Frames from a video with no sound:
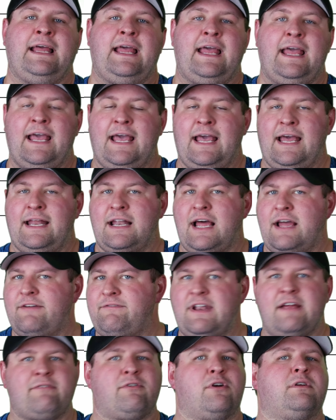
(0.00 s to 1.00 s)
And I've
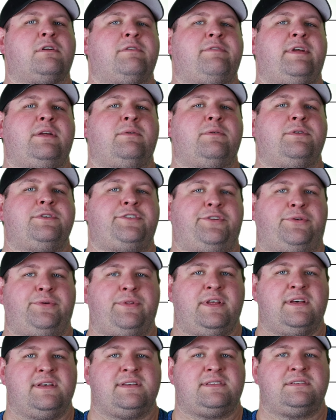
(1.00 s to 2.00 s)
never heard of anyone
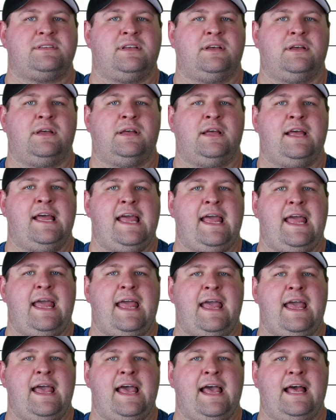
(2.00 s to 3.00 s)
do this.
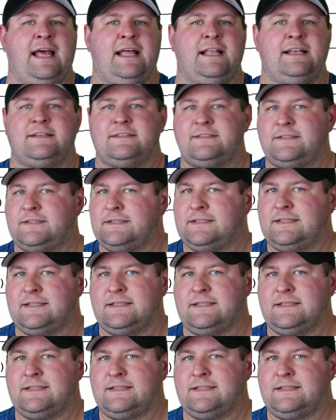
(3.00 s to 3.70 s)
And